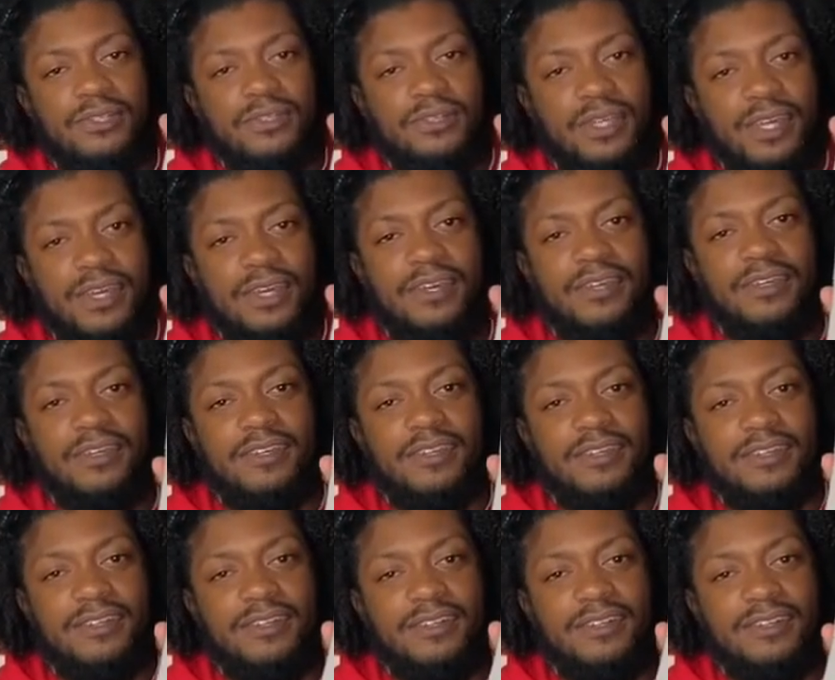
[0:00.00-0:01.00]
yeah,
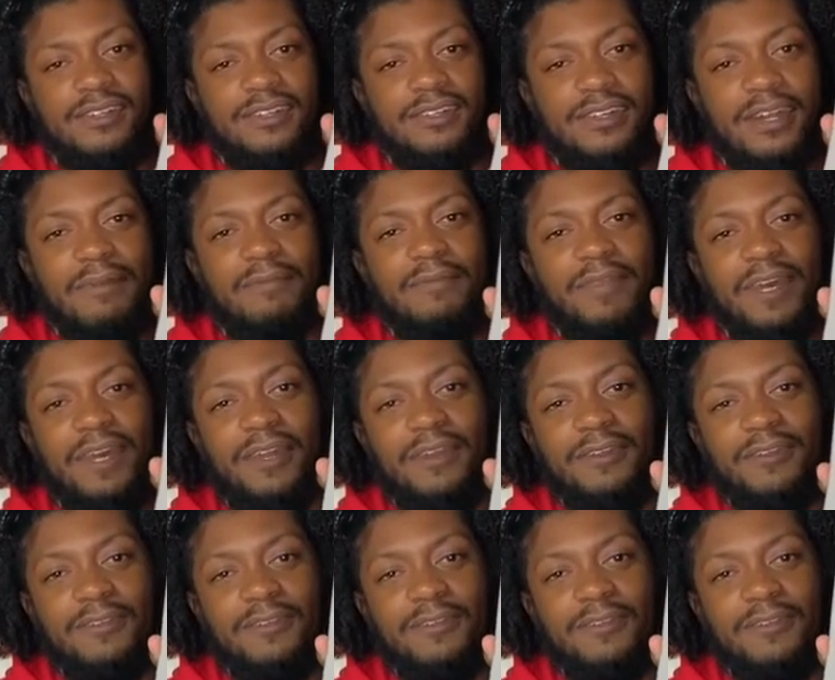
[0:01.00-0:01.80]
I'm there.